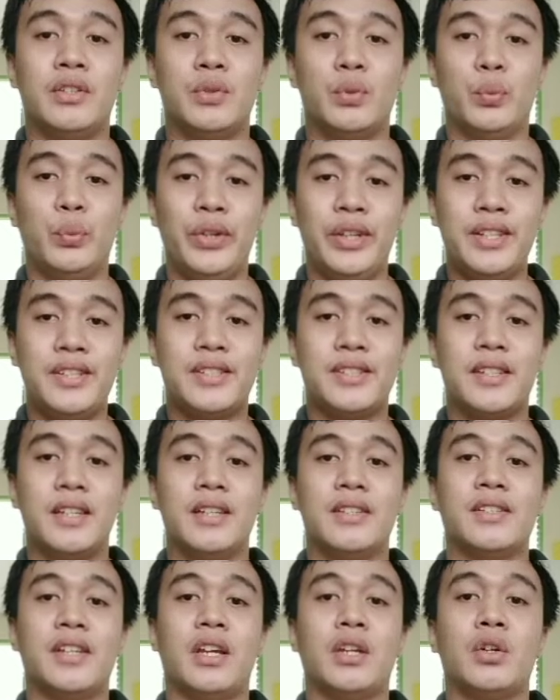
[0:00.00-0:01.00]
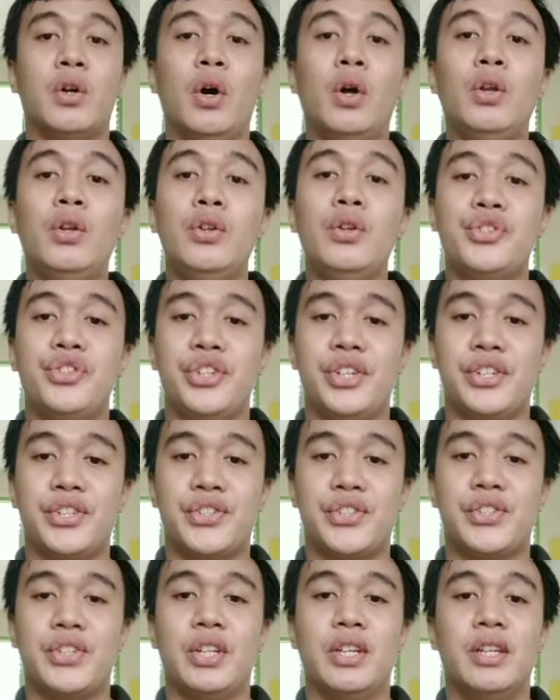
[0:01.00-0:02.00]
Swiss
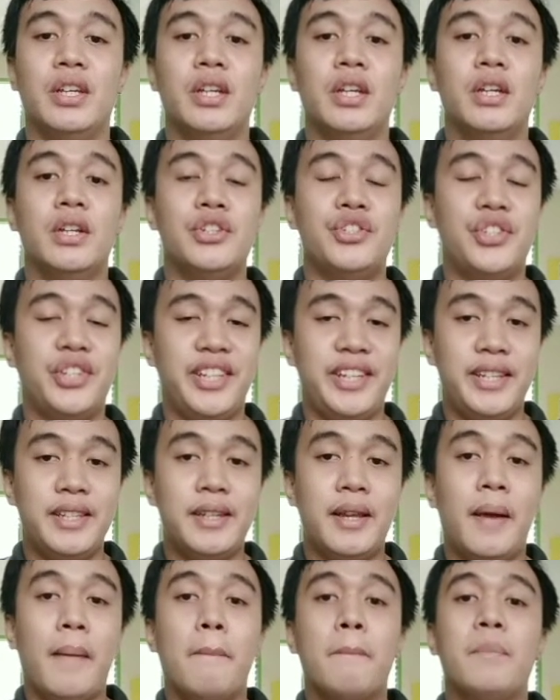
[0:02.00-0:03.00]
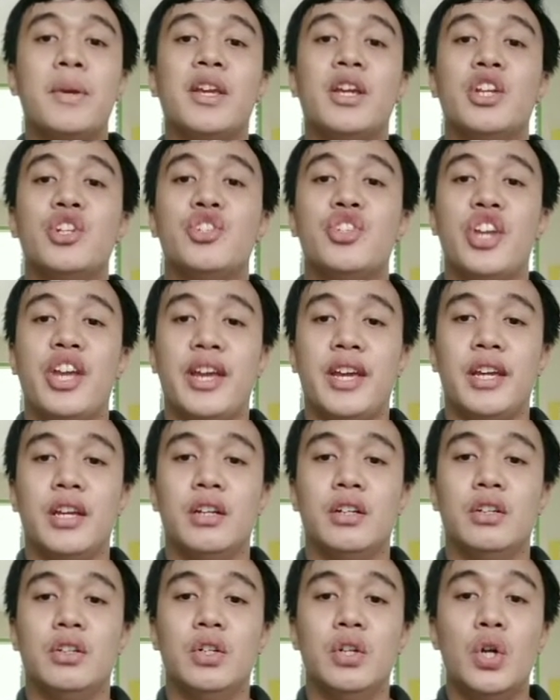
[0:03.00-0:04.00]
psychologist Jean Piaget,
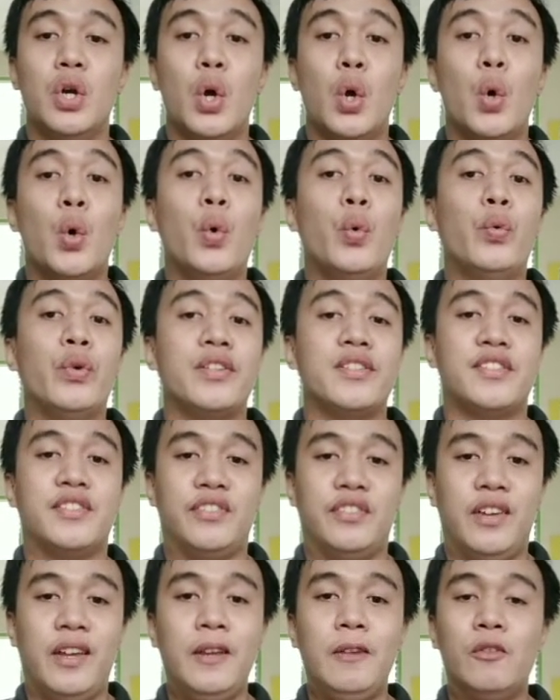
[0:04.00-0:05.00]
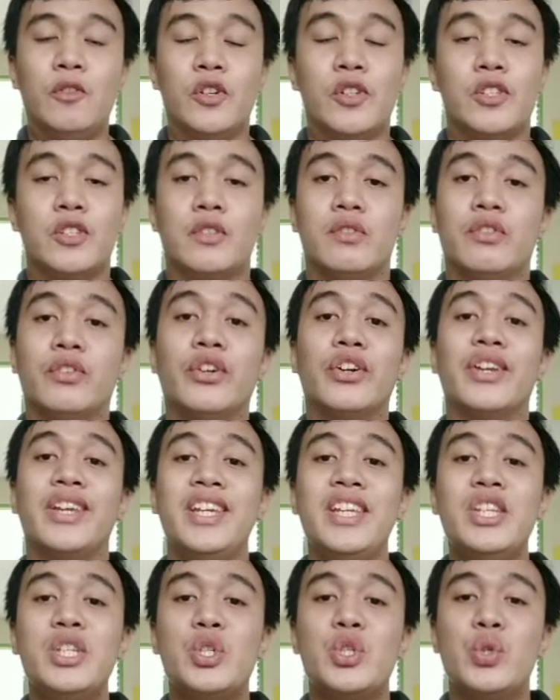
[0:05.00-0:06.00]
who was famous for
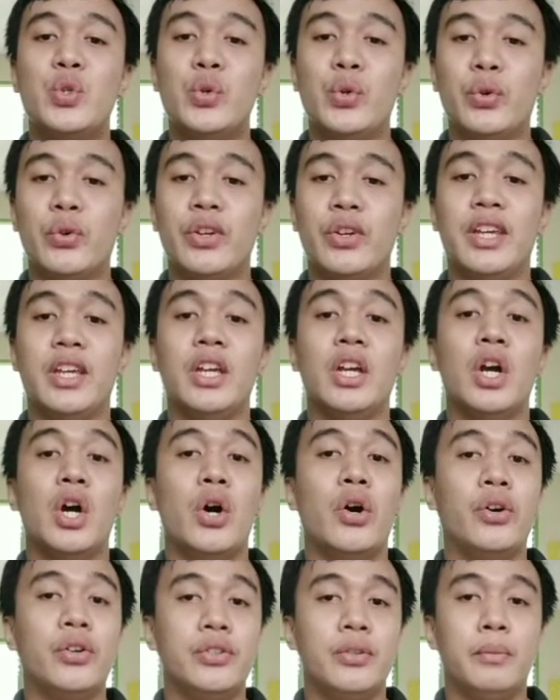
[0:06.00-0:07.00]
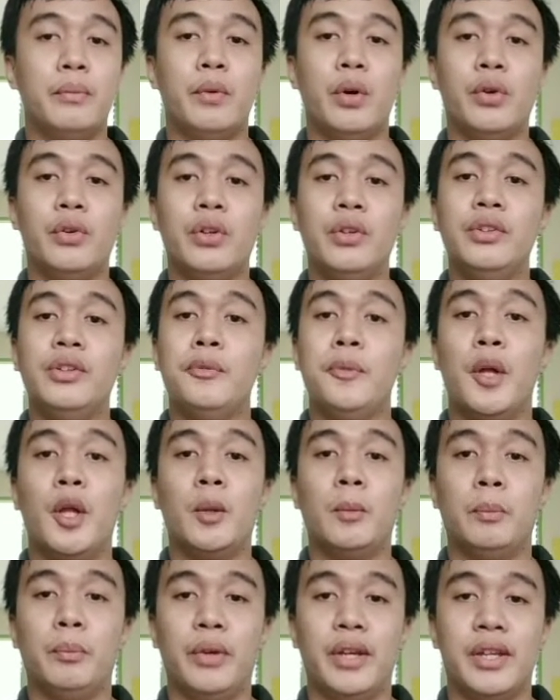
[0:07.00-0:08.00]
his theory on the moral
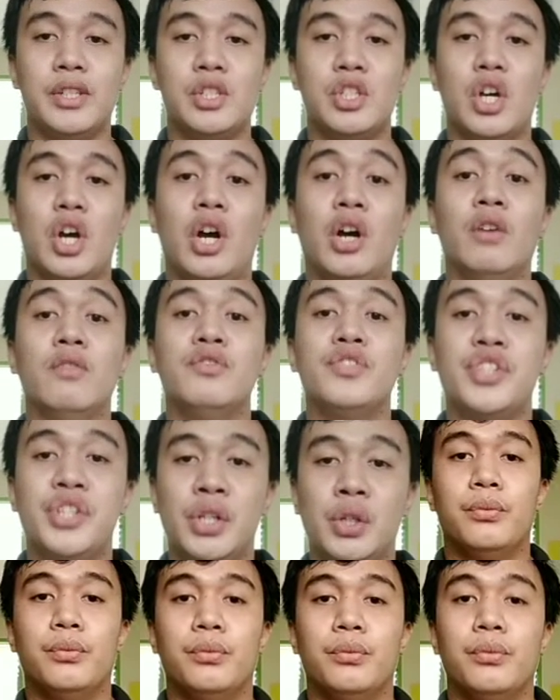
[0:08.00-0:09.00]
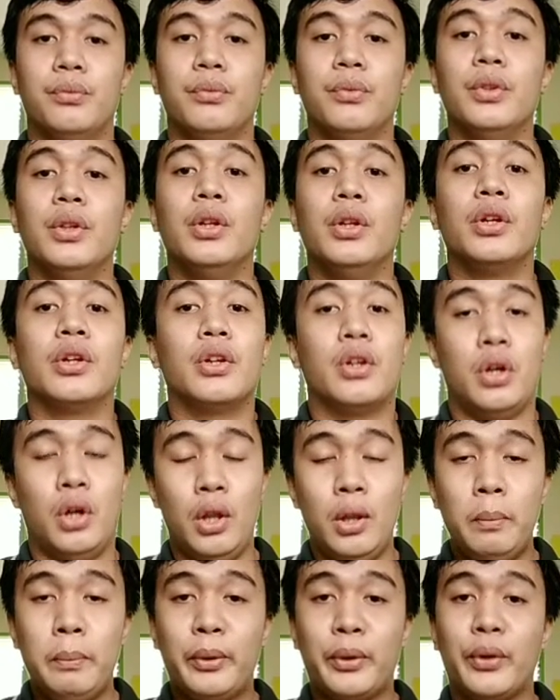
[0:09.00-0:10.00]
development of children.
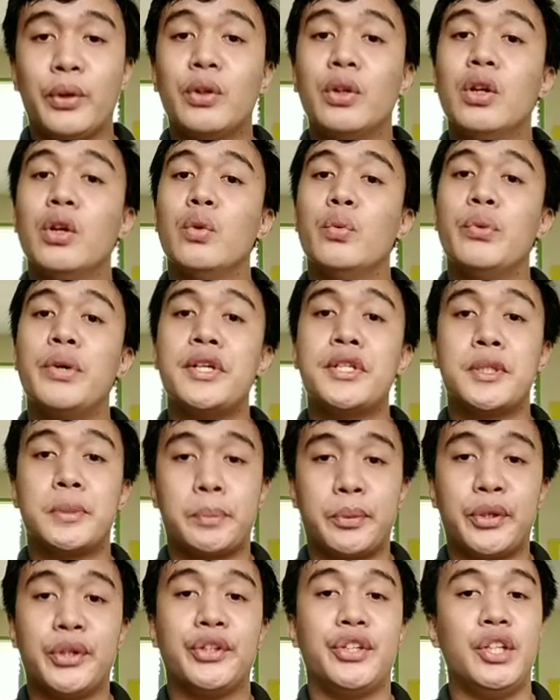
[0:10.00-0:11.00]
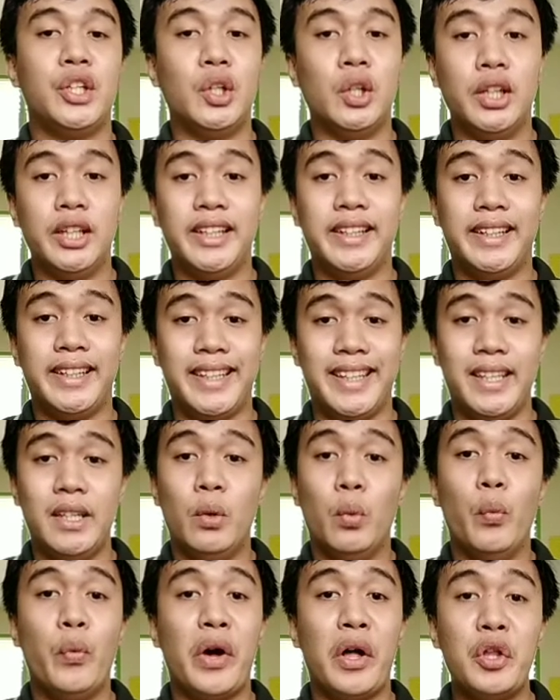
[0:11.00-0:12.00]
KOHLBERG was particularly
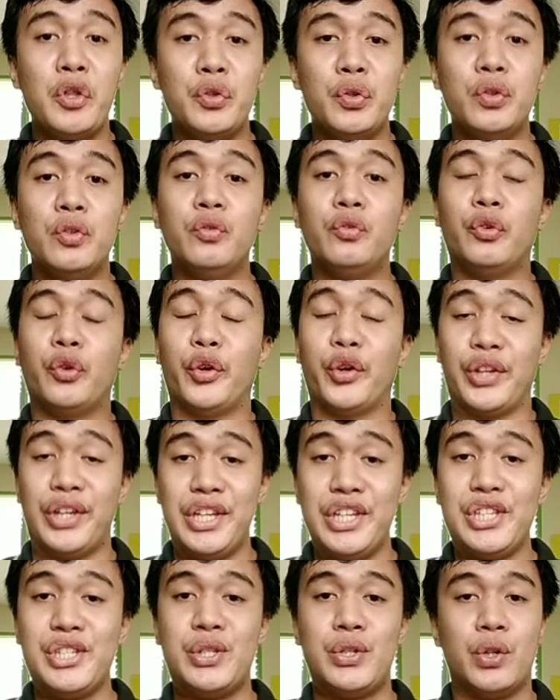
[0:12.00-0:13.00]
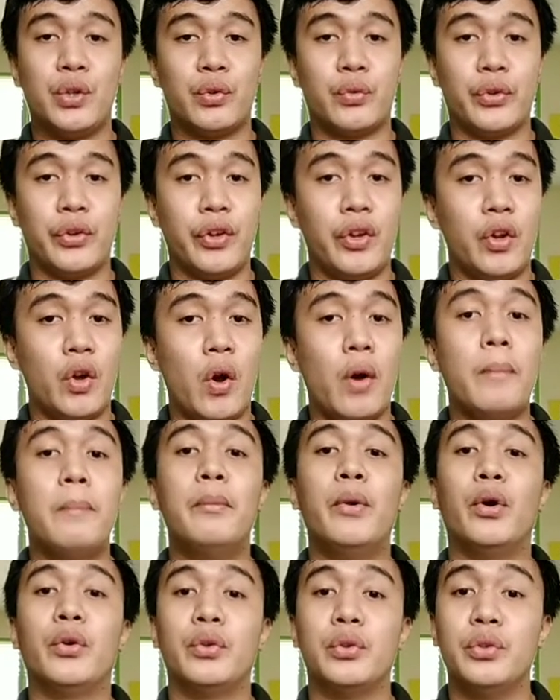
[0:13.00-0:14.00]
well known for his theory of
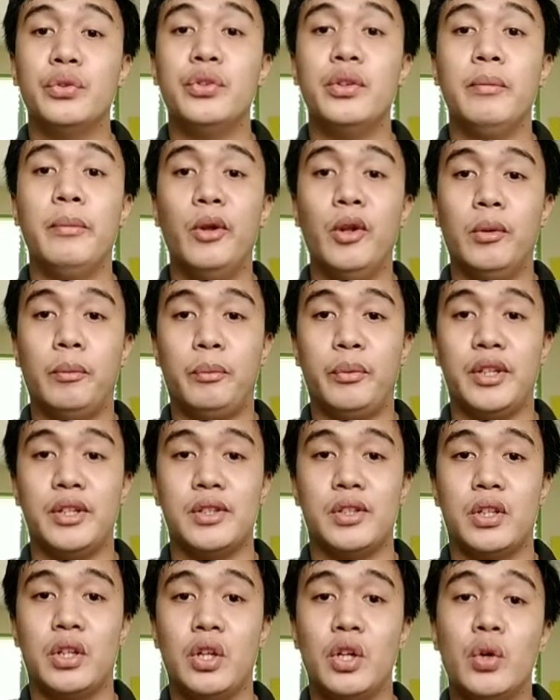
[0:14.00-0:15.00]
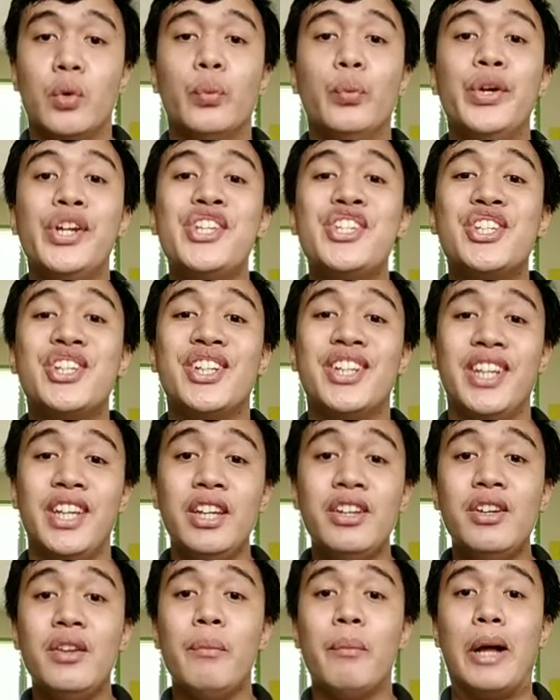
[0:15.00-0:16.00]
moral development, which
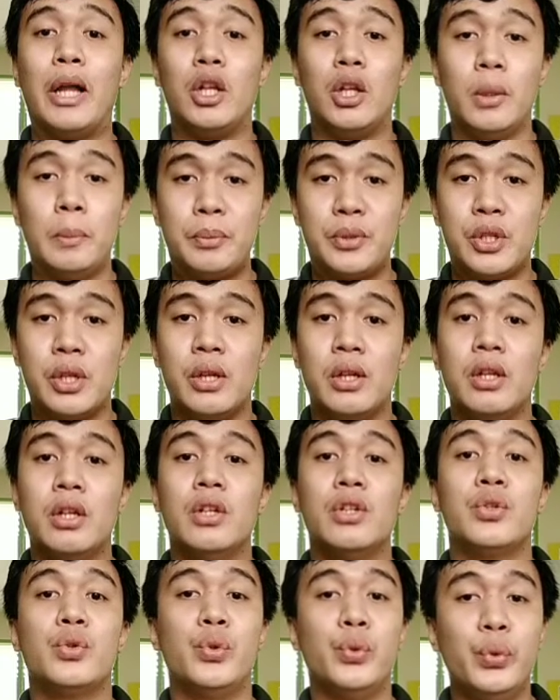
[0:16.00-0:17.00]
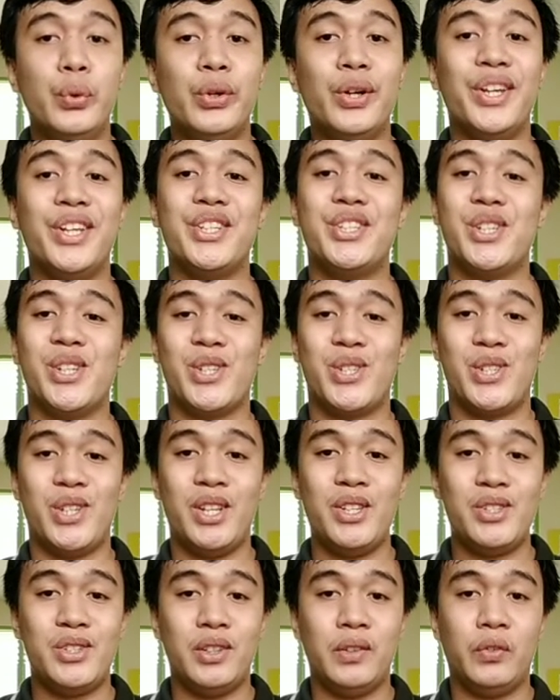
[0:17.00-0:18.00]
he developed through his
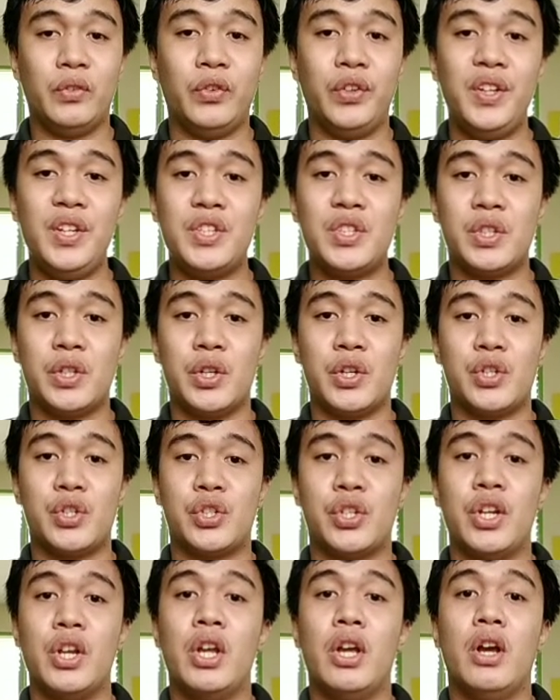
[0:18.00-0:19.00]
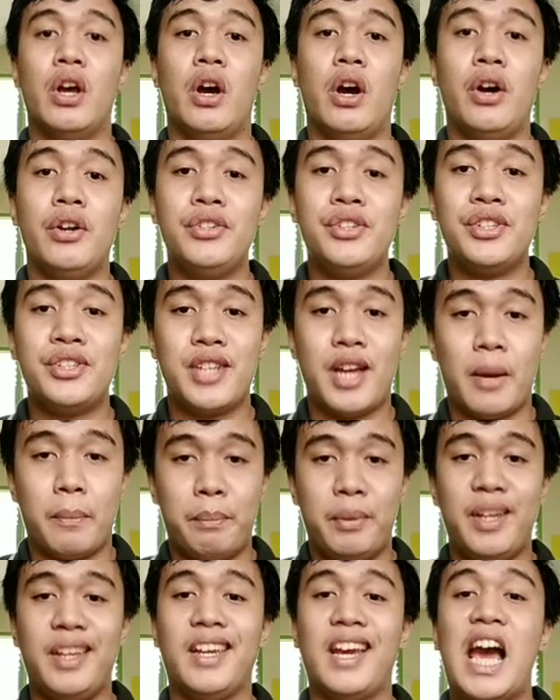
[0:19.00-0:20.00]
extensive research on the
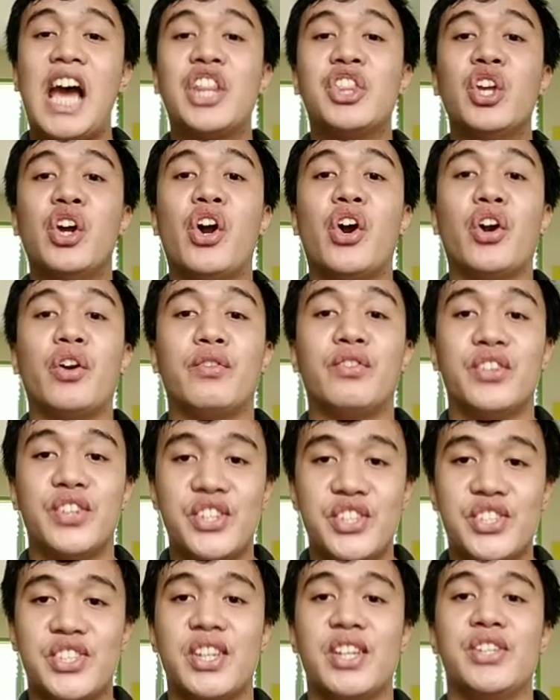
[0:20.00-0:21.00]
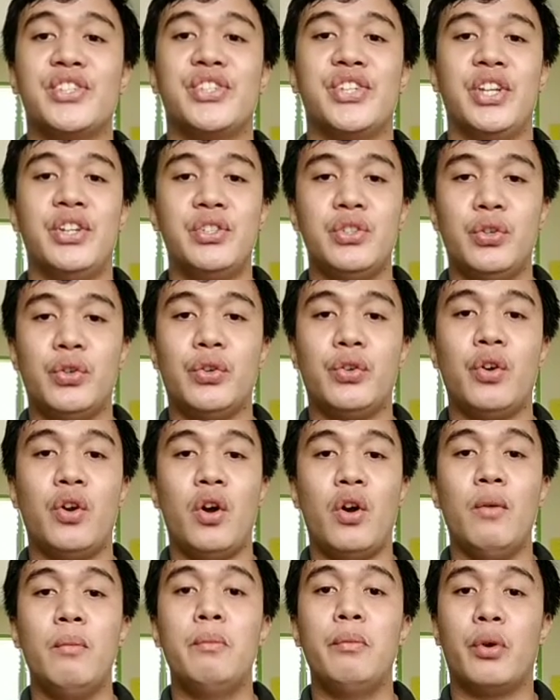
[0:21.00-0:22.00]
topic at the Harvard's Center
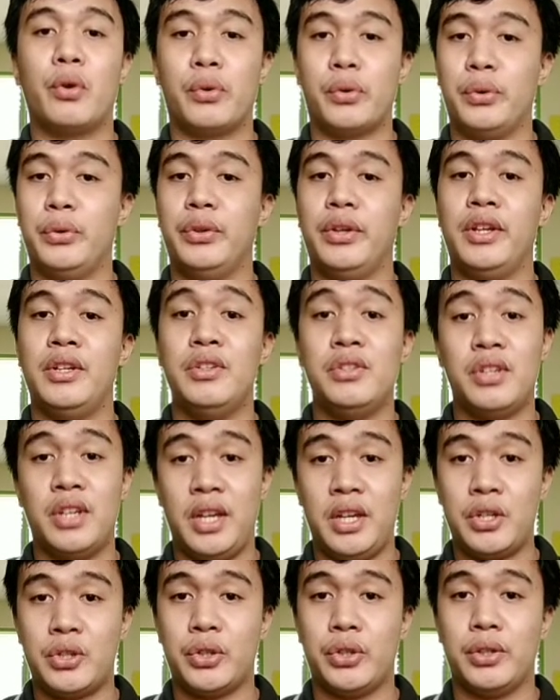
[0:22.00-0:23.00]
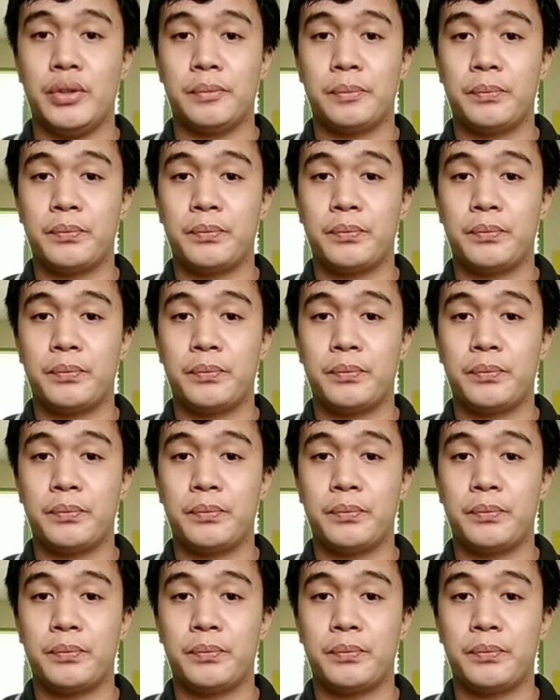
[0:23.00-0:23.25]
of Moral Education.